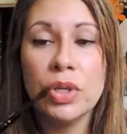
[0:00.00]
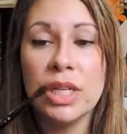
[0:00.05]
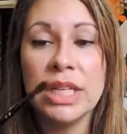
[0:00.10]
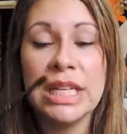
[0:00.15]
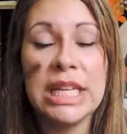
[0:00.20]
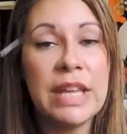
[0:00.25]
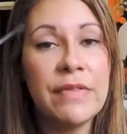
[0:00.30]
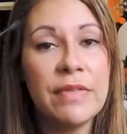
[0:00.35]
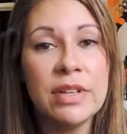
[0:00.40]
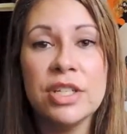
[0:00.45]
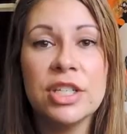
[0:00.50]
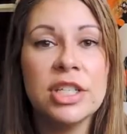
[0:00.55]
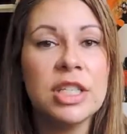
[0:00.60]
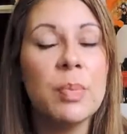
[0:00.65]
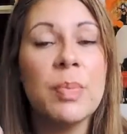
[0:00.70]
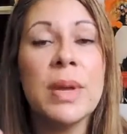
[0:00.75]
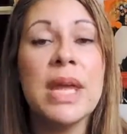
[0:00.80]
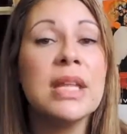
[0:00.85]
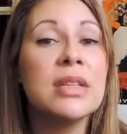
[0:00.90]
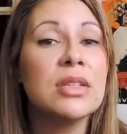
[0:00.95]
You can even, it just
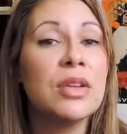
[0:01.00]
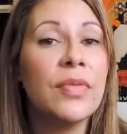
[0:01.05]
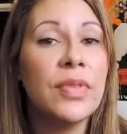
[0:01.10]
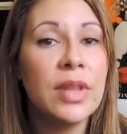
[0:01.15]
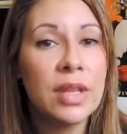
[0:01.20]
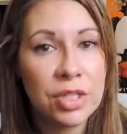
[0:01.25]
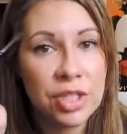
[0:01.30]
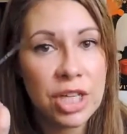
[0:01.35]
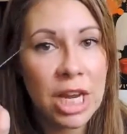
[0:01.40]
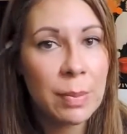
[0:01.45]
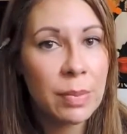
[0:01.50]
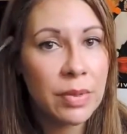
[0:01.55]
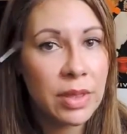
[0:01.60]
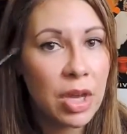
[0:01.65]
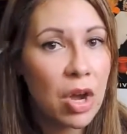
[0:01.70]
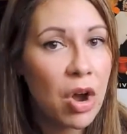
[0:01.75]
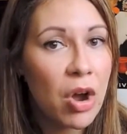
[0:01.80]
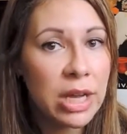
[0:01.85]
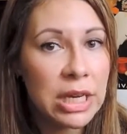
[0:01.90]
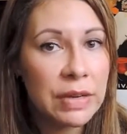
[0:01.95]
depends on the shape of
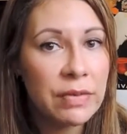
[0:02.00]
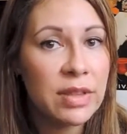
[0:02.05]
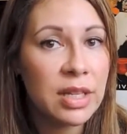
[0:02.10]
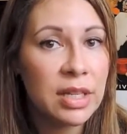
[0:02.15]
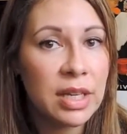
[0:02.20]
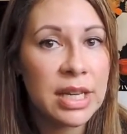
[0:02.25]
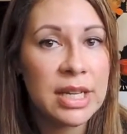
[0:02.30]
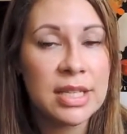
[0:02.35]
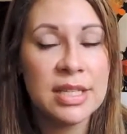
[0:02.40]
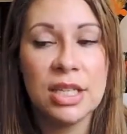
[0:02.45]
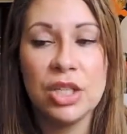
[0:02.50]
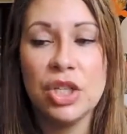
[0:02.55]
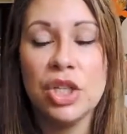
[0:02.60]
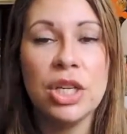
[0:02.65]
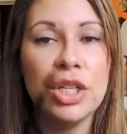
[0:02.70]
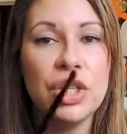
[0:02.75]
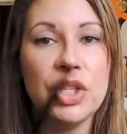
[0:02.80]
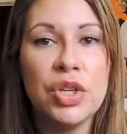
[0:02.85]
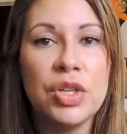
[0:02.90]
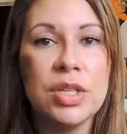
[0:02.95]
the eye and everything. Like I said,
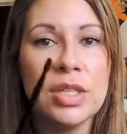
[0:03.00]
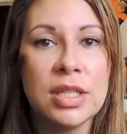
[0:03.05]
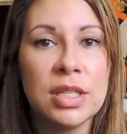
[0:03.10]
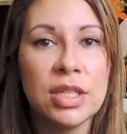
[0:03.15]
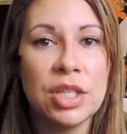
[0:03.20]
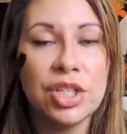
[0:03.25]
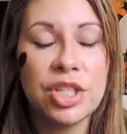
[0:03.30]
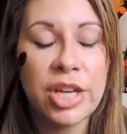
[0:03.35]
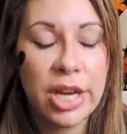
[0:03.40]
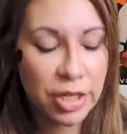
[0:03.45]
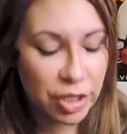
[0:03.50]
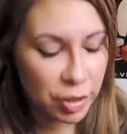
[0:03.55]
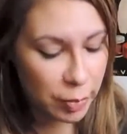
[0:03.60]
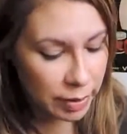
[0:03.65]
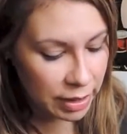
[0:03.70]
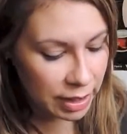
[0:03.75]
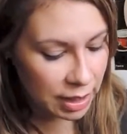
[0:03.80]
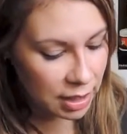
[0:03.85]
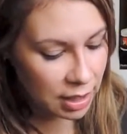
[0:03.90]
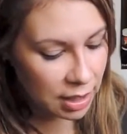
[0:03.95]
you can use this
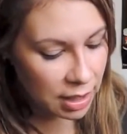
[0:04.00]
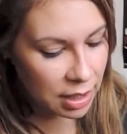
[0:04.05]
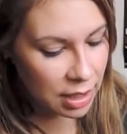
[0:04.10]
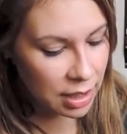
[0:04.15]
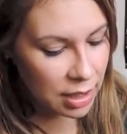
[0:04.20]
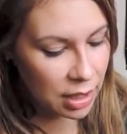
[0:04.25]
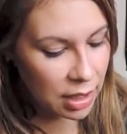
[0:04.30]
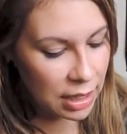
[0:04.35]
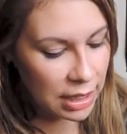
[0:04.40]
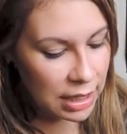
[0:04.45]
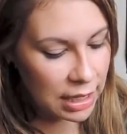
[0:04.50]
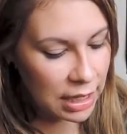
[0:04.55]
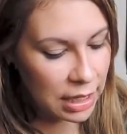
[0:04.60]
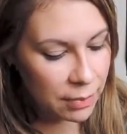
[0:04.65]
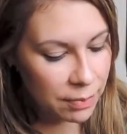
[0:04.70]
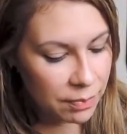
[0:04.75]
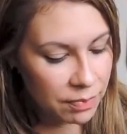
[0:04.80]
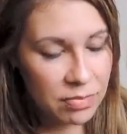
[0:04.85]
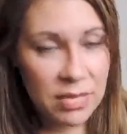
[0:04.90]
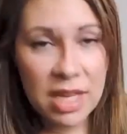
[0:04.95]
interchangeably.
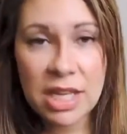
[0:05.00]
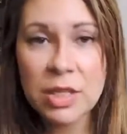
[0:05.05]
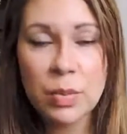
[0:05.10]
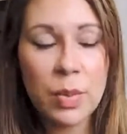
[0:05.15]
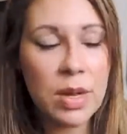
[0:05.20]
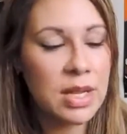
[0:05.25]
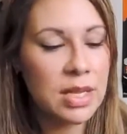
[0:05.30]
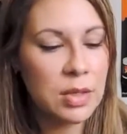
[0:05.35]
These